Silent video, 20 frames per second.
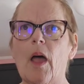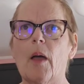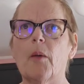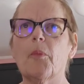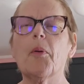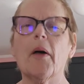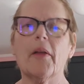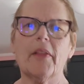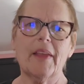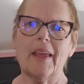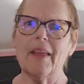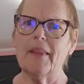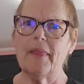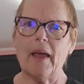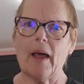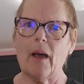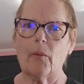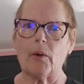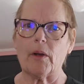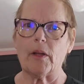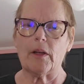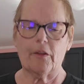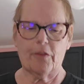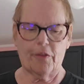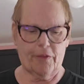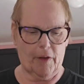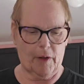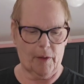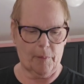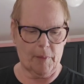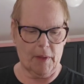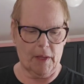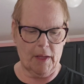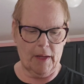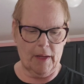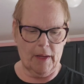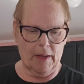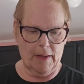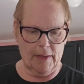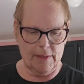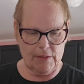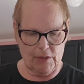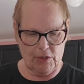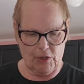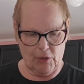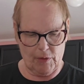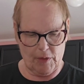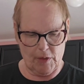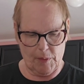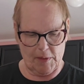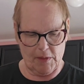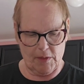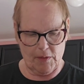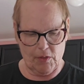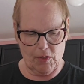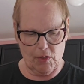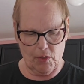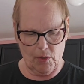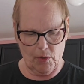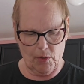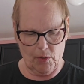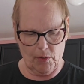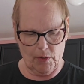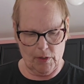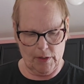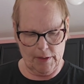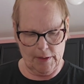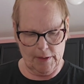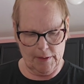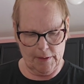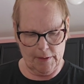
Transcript: I'd probably get that one if his is too expensive. So